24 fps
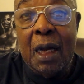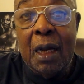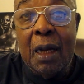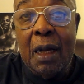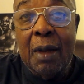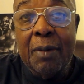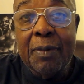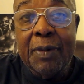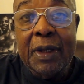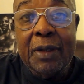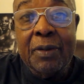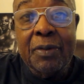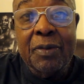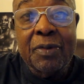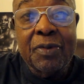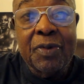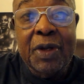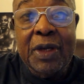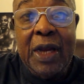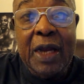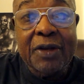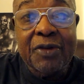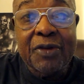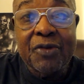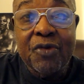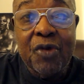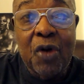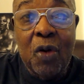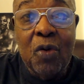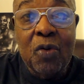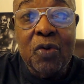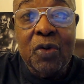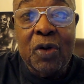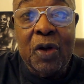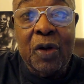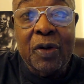I mean, we'd have to
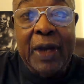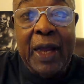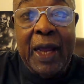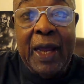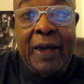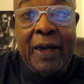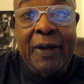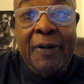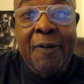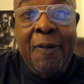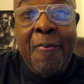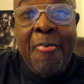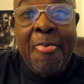roll on that.